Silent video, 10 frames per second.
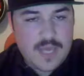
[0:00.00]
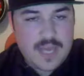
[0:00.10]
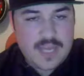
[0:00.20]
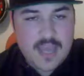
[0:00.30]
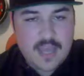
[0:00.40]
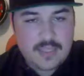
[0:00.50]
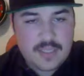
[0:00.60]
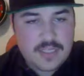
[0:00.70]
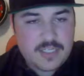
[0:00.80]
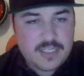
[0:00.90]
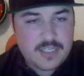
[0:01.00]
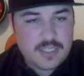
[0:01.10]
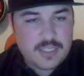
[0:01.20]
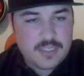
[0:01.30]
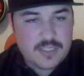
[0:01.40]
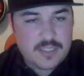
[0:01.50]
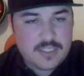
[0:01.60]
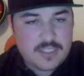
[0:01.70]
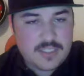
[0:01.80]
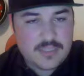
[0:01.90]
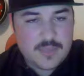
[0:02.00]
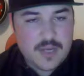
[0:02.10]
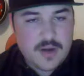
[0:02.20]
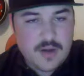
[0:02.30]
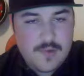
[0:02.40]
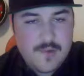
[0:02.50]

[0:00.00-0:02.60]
they had a calculation in the system there